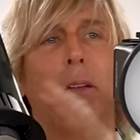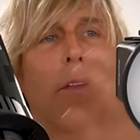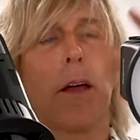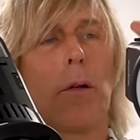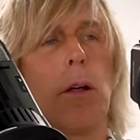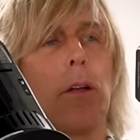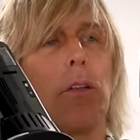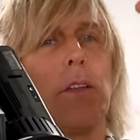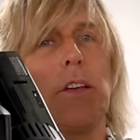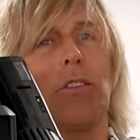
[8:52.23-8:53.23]
then
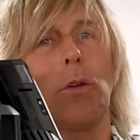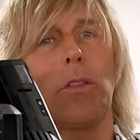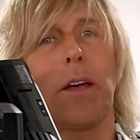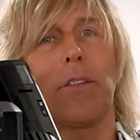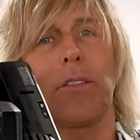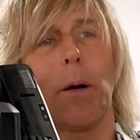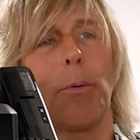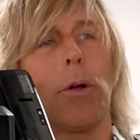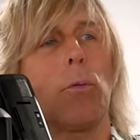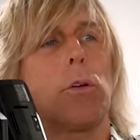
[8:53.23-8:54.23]
these two things
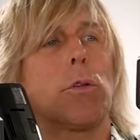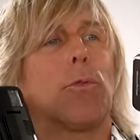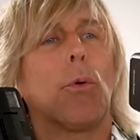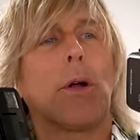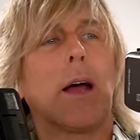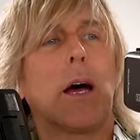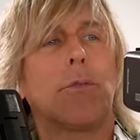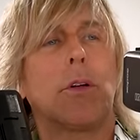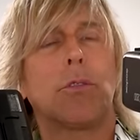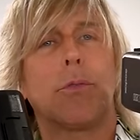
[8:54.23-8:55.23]
separate with the four and a
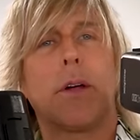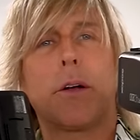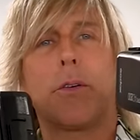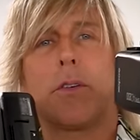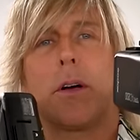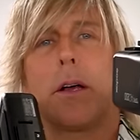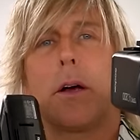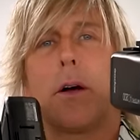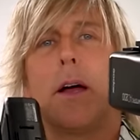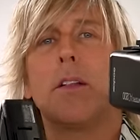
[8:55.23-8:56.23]
half inch reflectors on
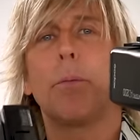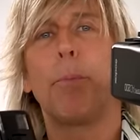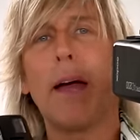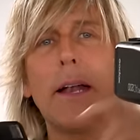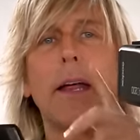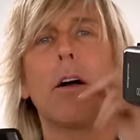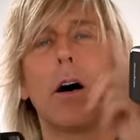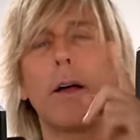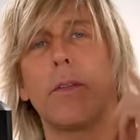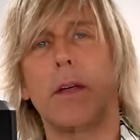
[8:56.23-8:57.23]
here, depending on